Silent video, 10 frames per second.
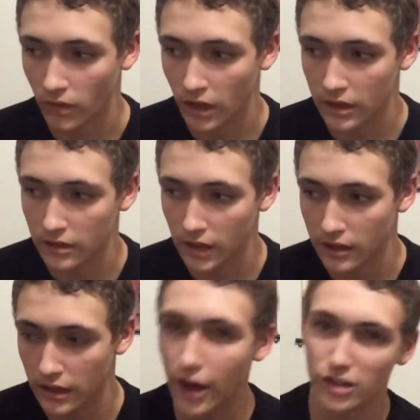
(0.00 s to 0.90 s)
and
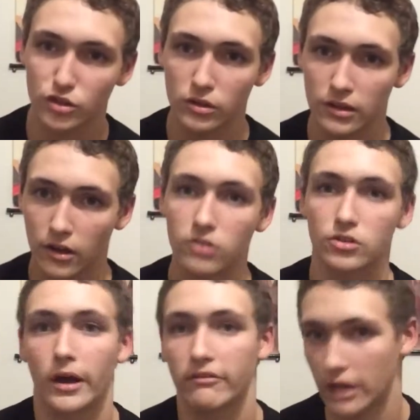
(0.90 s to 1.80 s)
then they actually
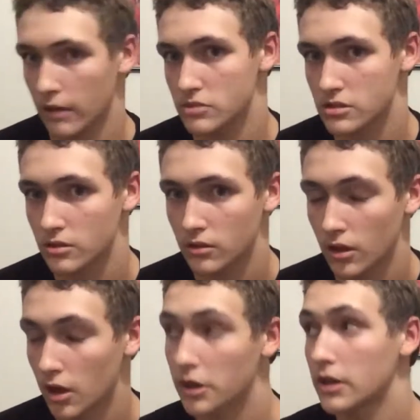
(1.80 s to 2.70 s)
also have names.
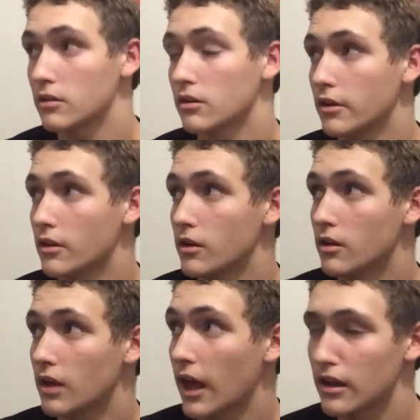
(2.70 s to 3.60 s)
All right,
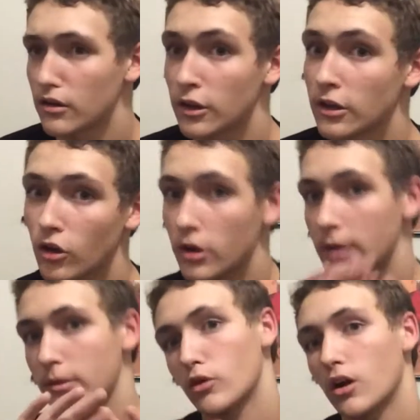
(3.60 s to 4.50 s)
and don't
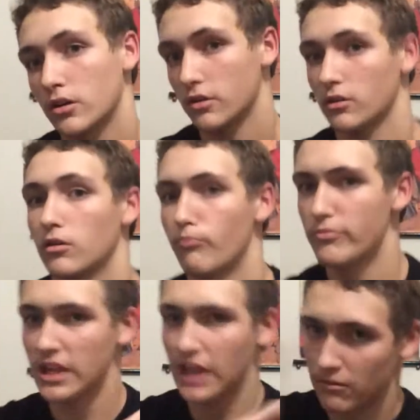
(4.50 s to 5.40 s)
get me wrong,
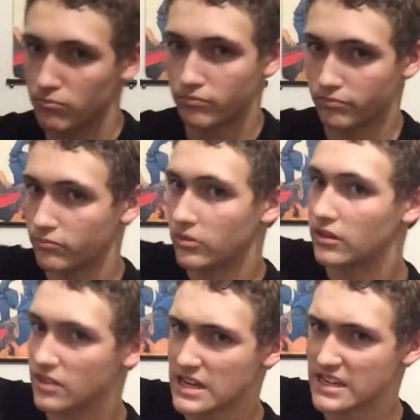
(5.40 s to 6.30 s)
big game
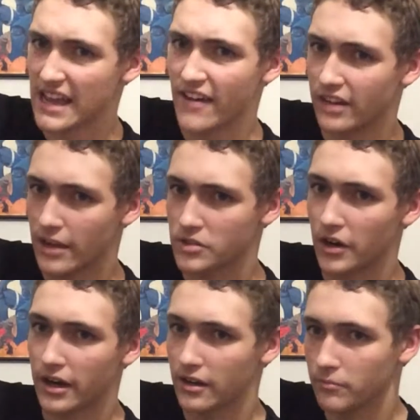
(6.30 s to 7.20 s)
things have names. All
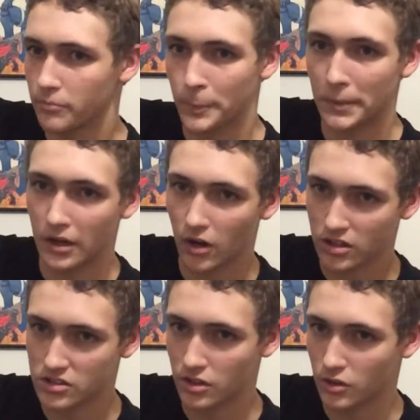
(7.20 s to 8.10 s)
right, but
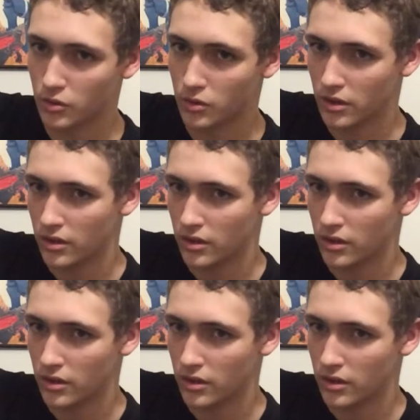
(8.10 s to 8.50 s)
also,